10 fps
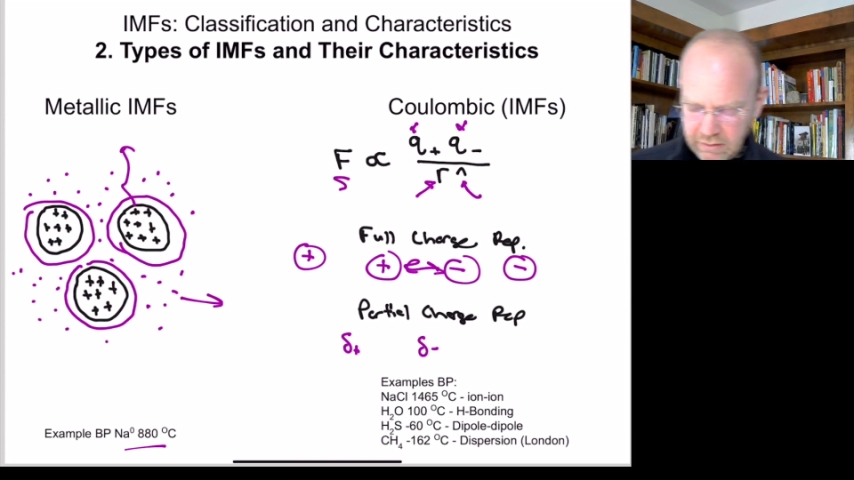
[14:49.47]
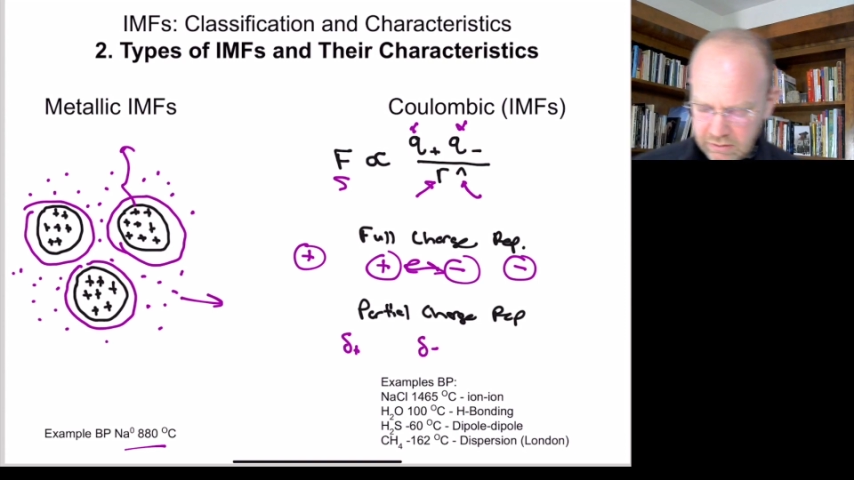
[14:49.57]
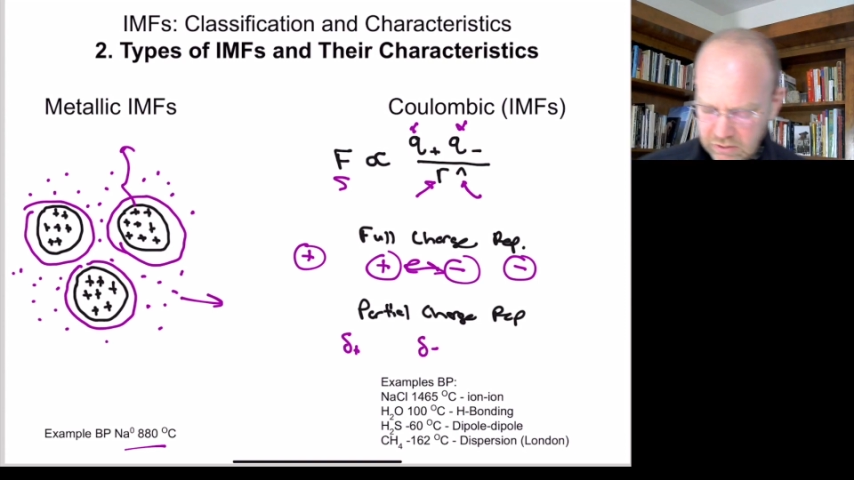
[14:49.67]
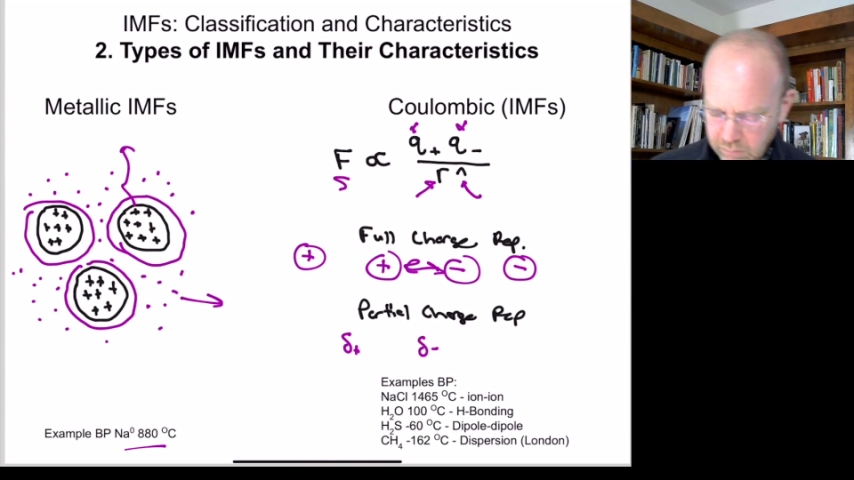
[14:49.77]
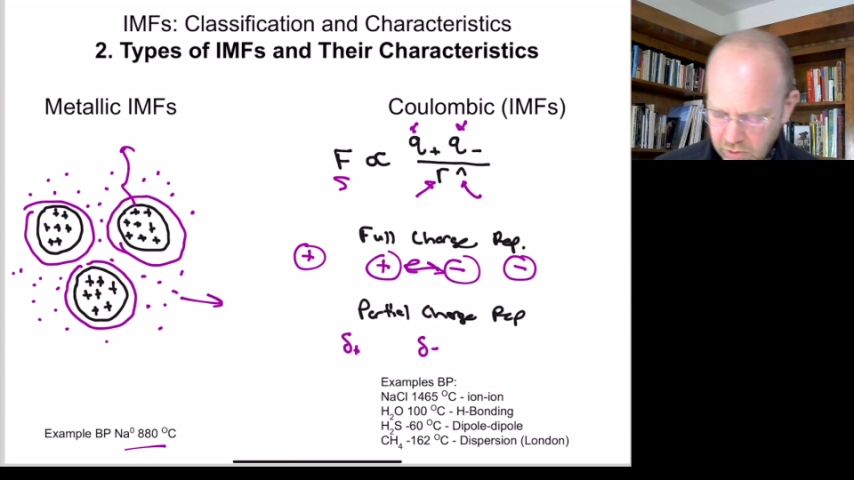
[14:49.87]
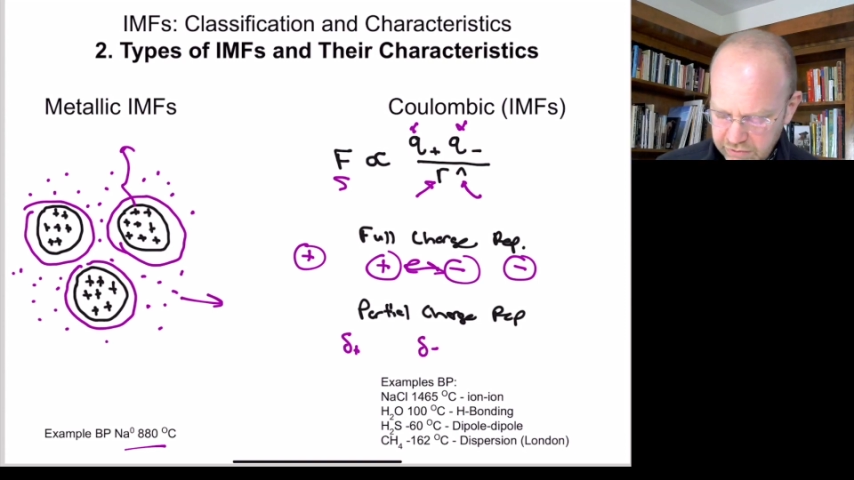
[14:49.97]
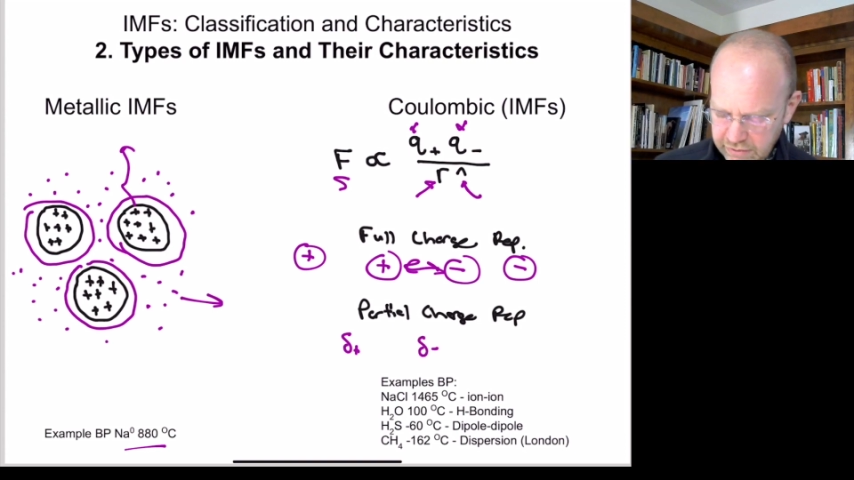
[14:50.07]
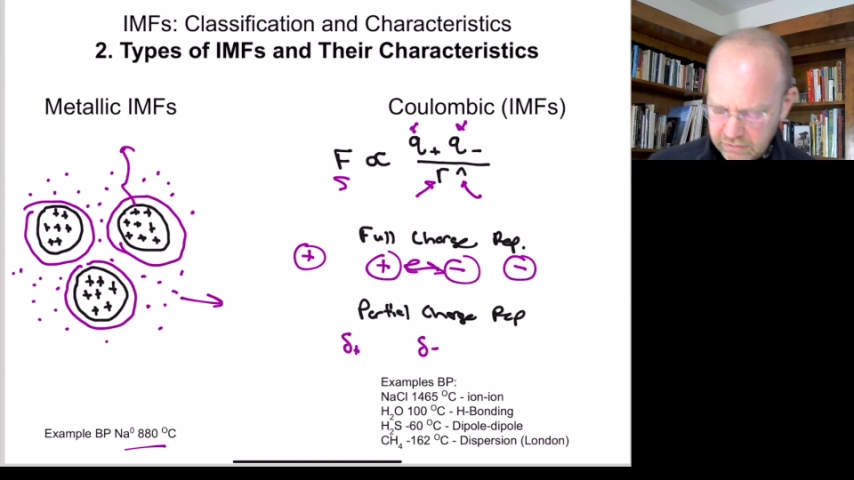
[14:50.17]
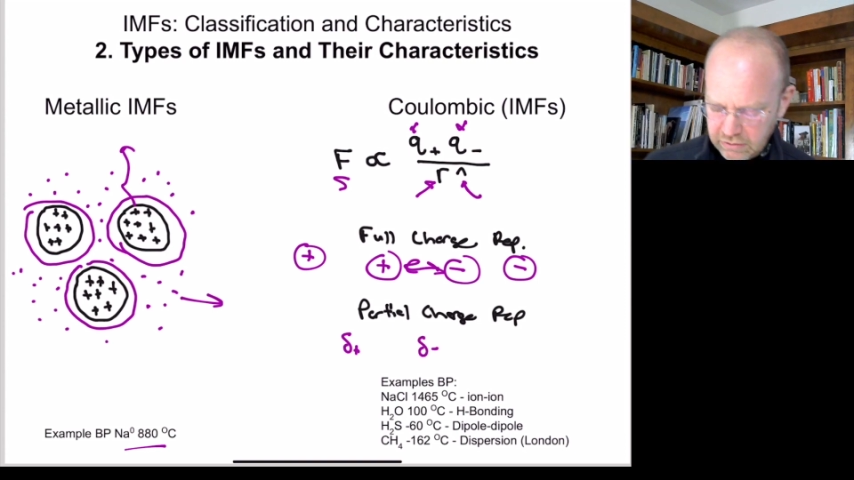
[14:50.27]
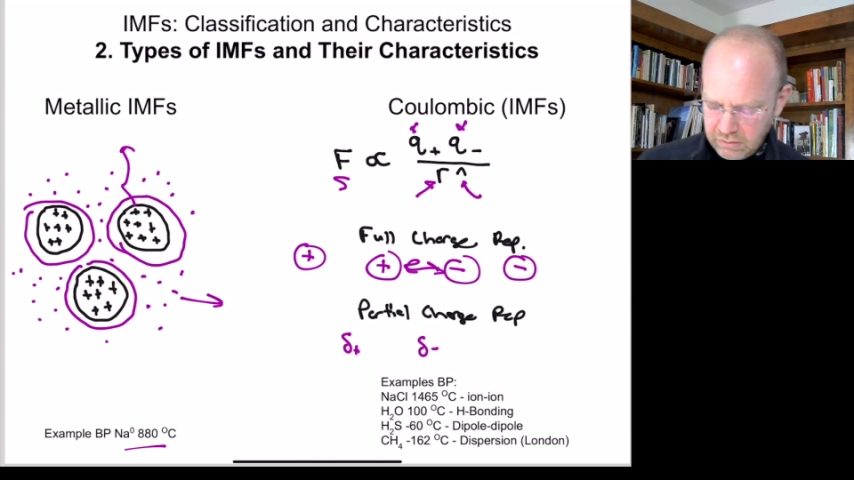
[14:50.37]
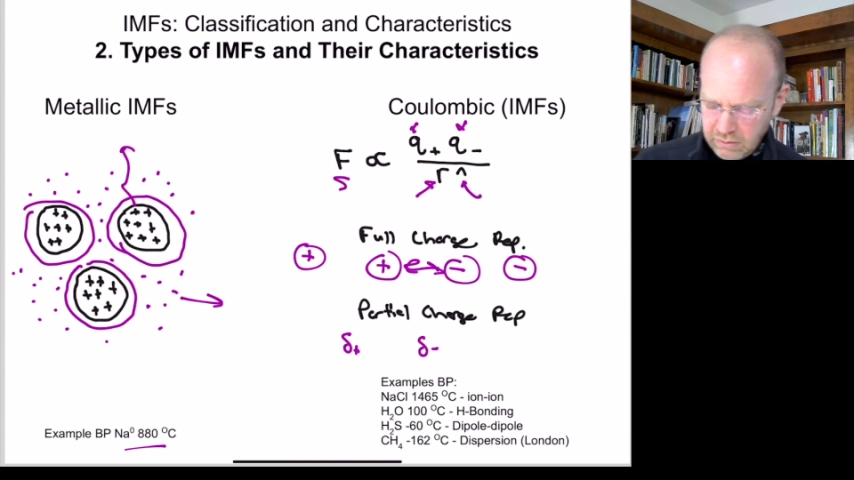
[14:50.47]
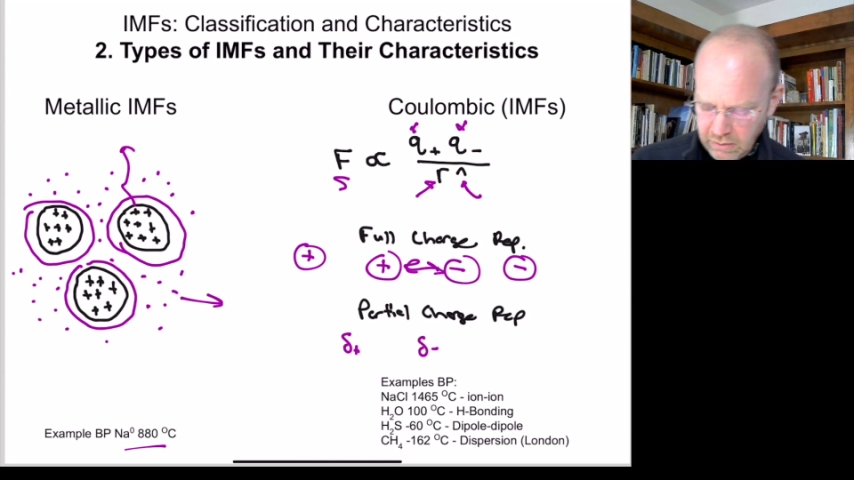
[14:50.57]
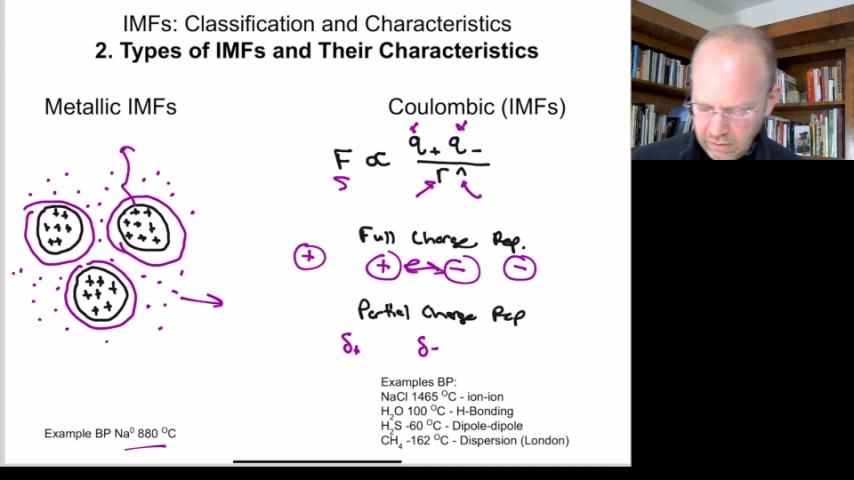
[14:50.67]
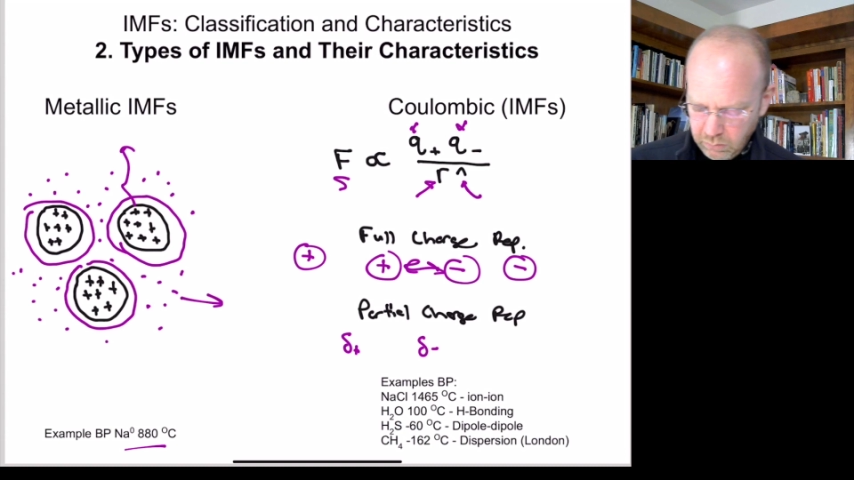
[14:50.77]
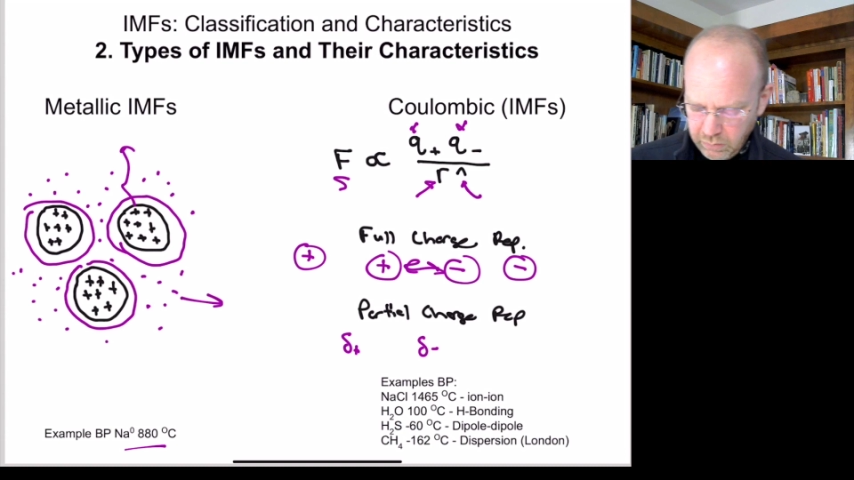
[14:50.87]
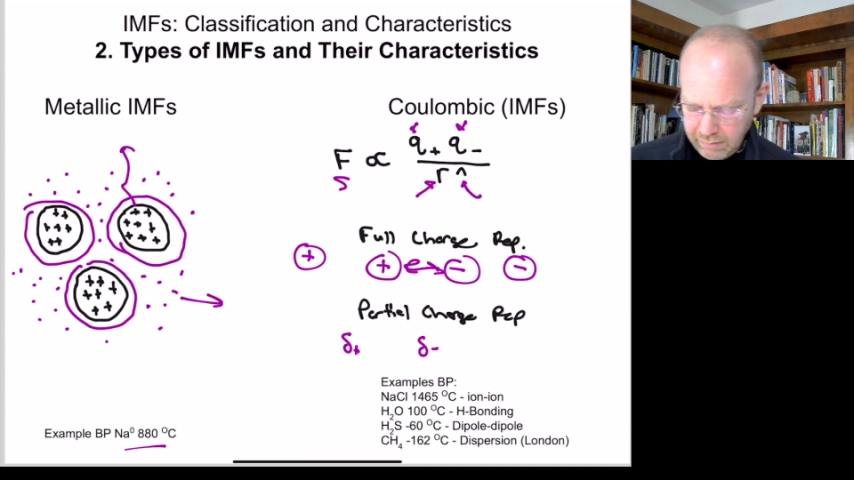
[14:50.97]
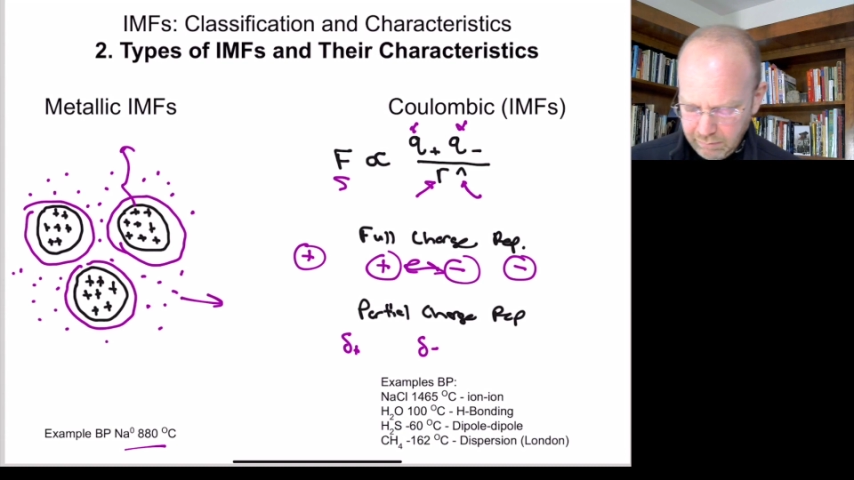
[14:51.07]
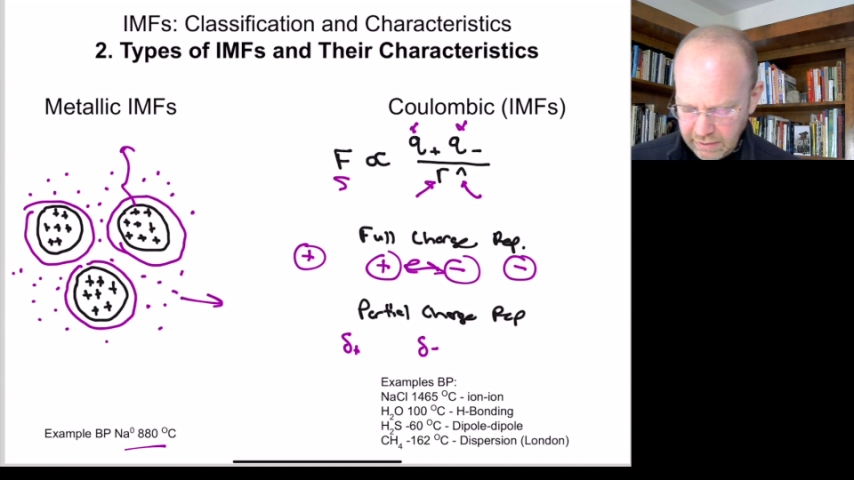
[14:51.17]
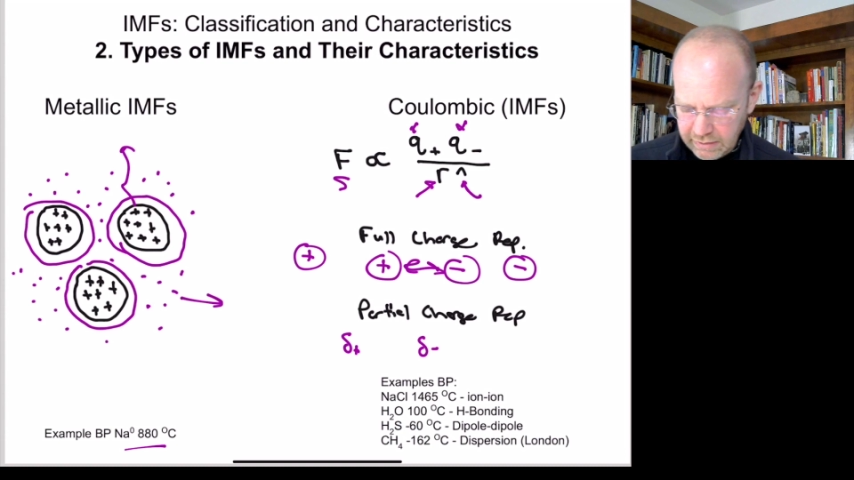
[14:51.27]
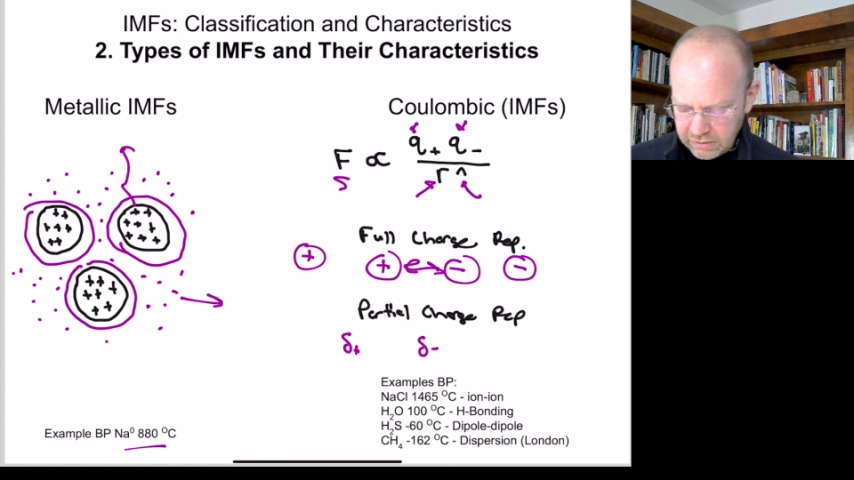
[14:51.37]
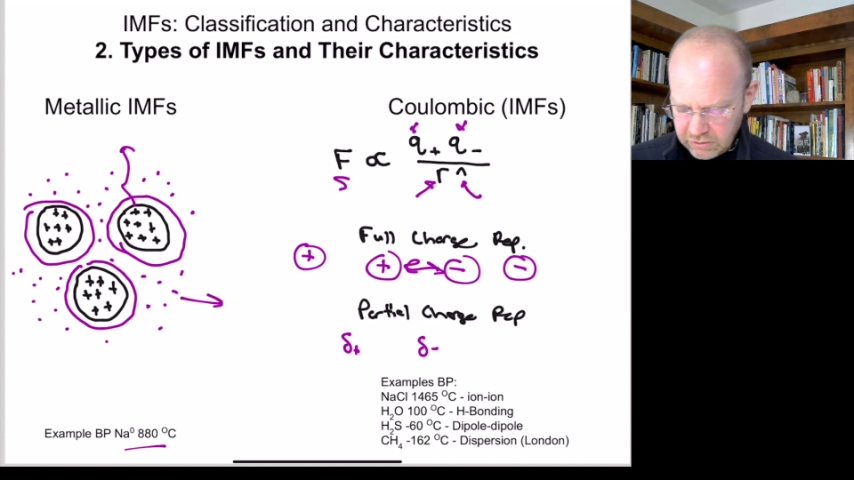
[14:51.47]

and a small delta with a minus.